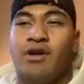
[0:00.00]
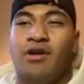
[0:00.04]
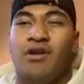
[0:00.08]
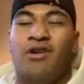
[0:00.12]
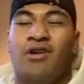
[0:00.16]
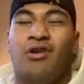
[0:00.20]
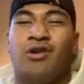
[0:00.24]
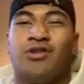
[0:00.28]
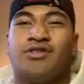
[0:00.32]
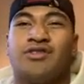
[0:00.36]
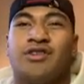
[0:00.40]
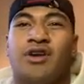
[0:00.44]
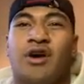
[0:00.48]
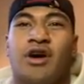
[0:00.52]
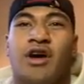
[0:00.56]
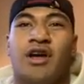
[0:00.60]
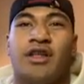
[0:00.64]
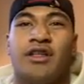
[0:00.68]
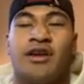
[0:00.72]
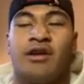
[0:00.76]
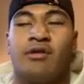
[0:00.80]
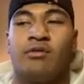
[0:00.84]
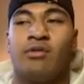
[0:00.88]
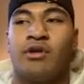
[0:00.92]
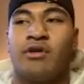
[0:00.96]
Also,
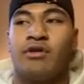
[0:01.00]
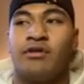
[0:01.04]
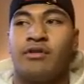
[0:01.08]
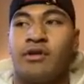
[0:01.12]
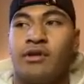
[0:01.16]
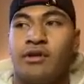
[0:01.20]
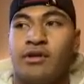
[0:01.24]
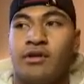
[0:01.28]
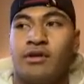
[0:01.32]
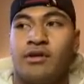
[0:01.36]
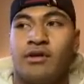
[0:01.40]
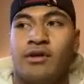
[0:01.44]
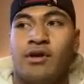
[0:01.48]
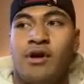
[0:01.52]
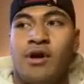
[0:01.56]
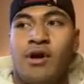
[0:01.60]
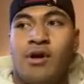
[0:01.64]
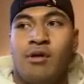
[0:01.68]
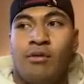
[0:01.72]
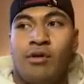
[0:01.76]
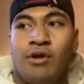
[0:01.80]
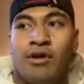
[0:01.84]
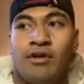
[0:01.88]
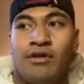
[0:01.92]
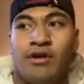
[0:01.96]

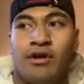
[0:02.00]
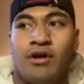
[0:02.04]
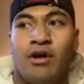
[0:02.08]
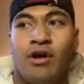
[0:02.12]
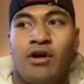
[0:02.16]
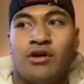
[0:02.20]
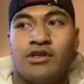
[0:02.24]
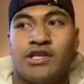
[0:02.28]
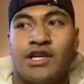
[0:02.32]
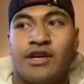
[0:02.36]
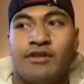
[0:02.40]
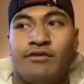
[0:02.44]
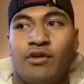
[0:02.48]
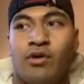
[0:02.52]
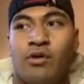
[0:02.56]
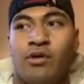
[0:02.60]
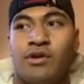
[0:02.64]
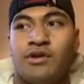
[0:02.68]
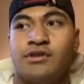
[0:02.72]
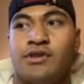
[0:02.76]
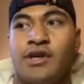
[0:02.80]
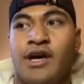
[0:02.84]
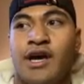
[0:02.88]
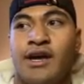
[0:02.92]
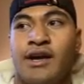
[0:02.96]
one of the goals that I've
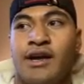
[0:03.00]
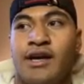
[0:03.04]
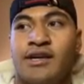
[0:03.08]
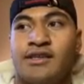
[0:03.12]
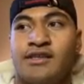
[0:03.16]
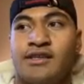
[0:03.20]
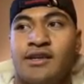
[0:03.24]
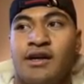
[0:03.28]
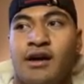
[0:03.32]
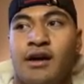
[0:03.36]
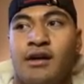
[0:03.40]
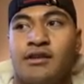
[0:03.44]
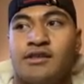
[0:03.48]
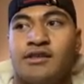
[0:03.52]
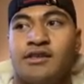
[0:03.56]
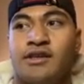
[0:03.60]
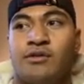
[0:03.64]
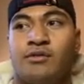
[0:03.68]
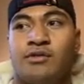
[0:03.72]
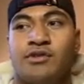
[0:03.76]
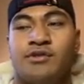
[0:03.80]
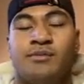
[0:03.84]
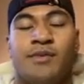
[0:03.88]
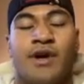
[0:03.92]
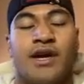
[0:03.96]
always had as a young
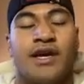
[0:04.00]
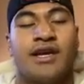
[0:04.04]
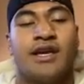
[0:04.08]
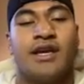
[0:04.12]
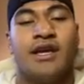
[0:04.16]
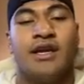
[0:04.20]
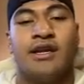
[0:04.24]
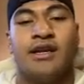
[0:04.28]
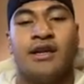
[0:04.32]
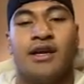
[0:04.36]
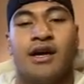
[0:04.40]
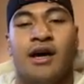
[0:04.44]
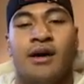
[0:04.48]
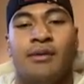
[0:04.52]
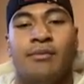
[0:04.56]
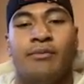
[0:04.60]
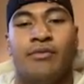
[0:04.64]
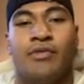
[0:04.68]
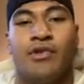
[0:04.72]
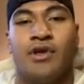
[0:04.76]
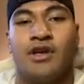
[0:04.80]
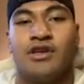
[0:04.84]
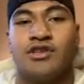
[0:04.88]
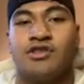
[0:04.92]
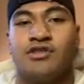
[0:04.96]
was make
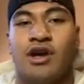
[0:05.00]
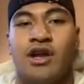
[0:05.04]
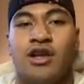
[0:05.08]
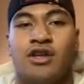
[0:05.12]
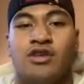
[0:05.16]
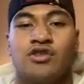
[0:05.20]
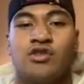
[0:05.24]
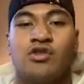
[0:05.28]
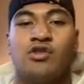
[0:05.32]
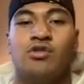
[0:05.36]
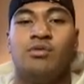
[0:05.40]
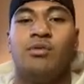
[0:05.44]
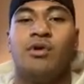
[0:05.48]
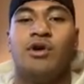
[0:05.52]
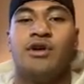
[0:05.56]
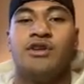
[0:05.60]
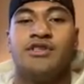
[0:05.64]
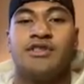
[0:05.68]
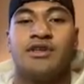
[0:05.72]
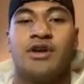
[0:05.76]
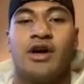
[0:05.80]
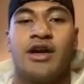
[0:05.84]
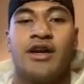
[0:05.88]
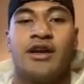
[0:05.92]
schoolboys.